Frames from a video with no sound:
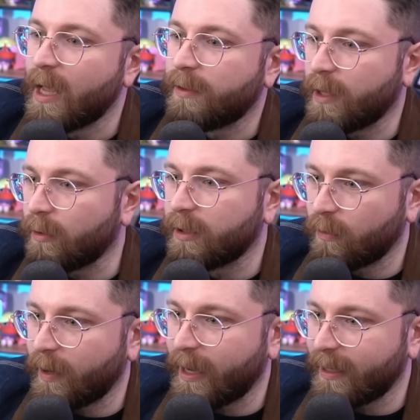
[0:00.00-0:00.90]
the only
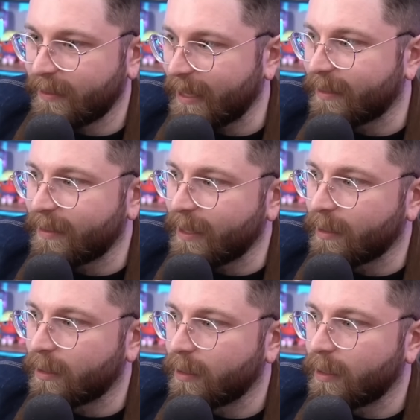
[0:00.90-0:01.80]
way they
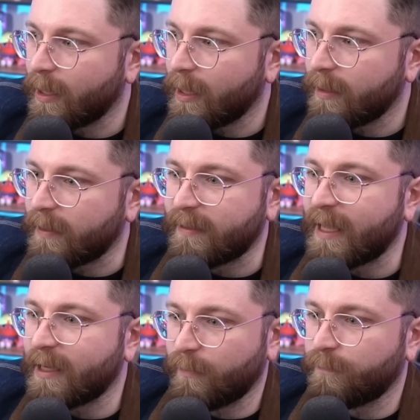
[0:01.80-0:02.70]
think that
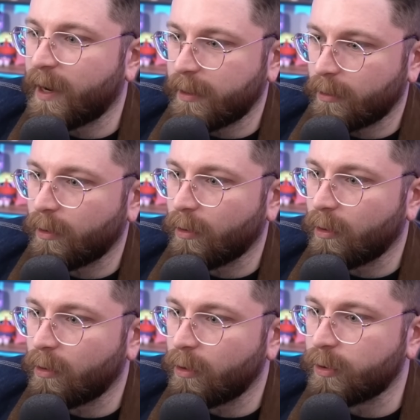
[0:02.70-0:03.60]
they can find a
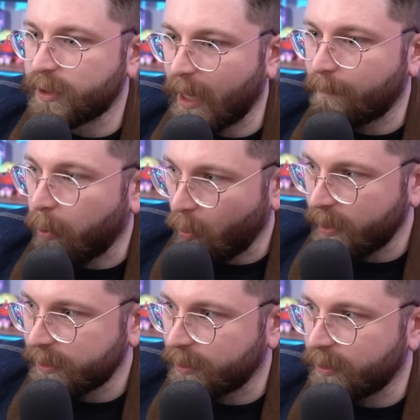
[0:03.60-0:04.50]
girl who's not
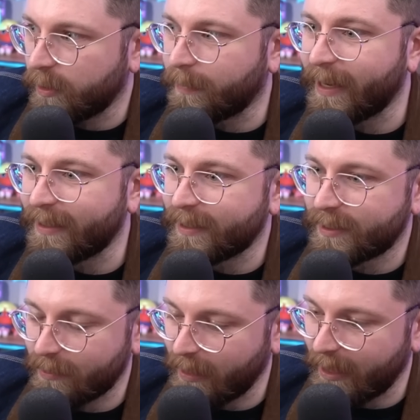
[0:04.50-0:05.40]
poisoned by
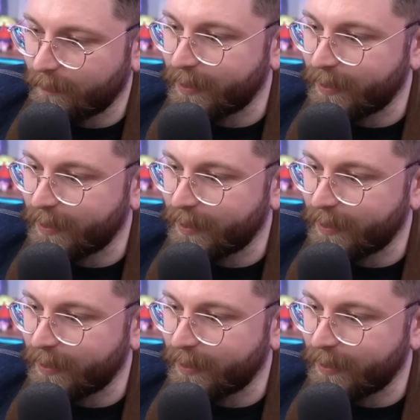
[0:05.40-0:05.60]
this, like,